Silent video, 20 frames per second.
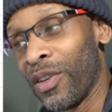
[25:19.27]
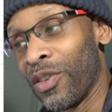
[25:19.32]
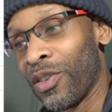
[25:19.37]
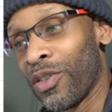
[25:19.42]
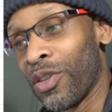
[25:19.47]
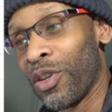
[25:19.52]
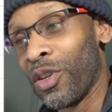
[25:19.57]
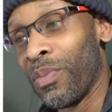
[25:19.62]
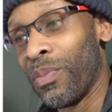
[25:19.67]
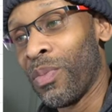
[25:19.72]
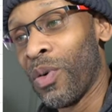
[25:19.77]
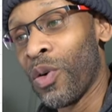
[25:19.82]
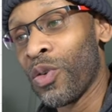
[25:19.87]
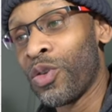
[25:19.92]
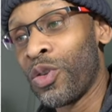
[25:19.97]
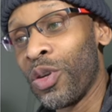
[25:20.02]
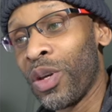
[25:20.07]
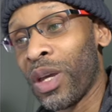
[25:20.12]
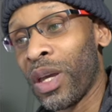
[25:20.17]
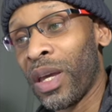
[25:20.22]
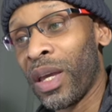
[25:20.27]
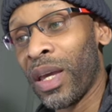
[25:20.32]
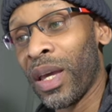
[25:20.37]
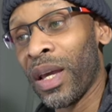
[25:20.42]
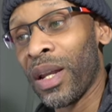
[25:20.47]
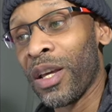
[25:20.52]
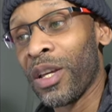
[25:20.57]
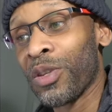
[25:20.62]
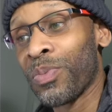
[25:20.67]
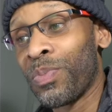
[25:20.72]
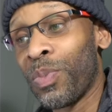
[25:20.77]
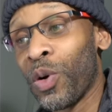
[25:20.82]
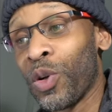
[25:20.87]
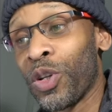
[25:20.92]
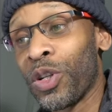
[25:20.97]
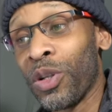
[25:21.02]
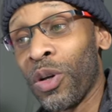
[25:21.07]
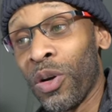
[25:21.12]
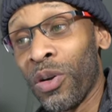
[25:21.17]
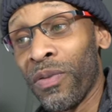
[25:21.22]
So the most you can get is
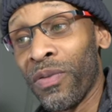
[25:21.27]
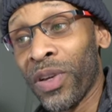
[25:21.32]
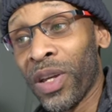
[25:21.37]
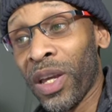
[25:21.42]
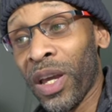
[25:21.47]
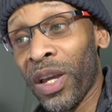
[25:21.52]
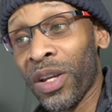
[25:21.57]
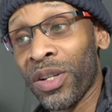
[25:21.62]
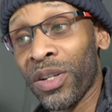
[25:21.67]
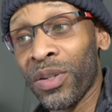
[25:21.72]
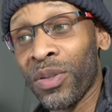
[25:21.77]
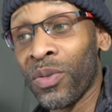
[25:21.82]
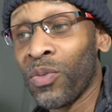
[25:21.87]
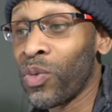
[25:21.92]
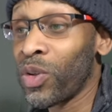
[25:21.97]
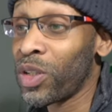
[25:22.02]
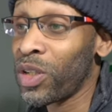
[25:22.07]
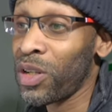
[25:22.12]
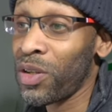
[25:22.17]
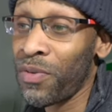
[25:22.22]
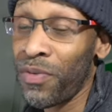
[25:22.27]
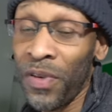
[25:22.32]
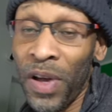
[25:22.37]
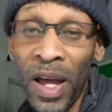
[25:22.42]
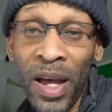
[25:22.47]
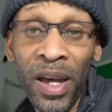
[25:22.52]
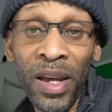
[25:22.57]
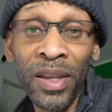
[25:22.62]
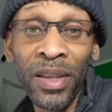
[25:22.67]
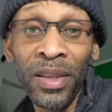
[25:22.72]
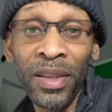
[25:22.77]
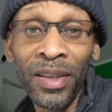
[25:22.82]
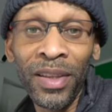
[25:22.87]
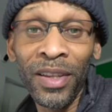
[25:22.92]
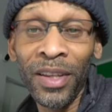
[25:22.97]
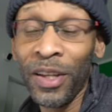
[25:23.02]
push notification, which is fine.